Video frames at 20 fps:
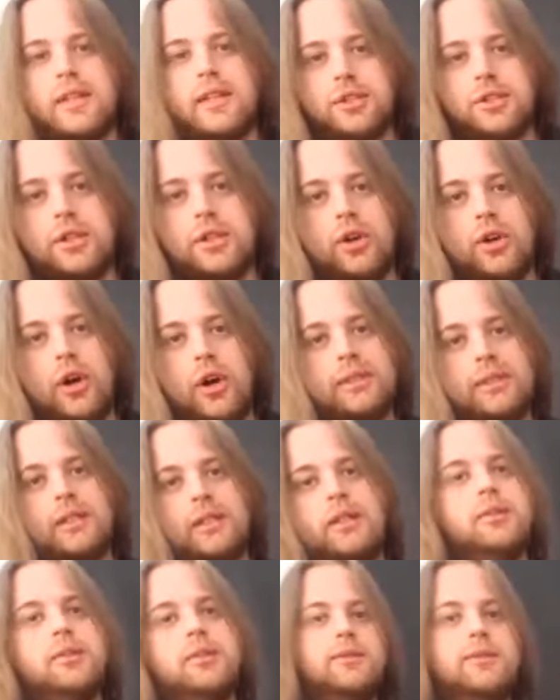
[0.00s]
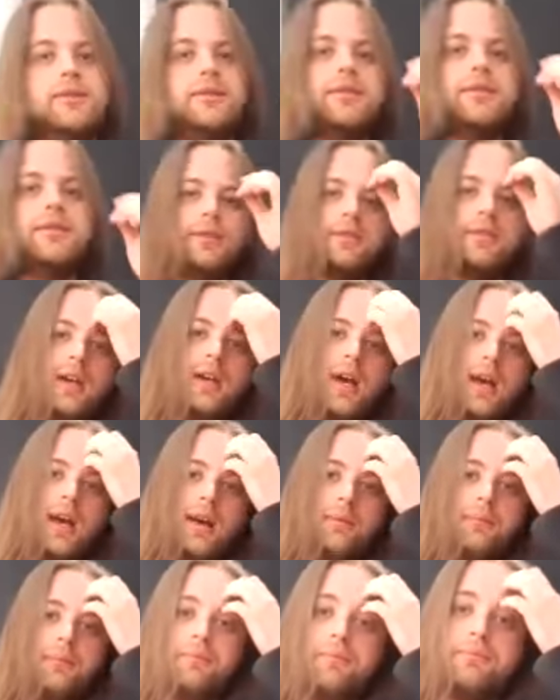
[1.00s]
such a commonly used
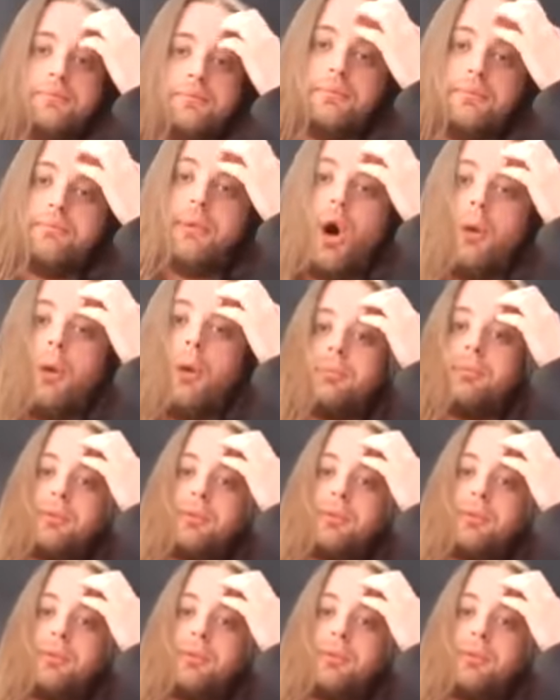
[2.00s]
pop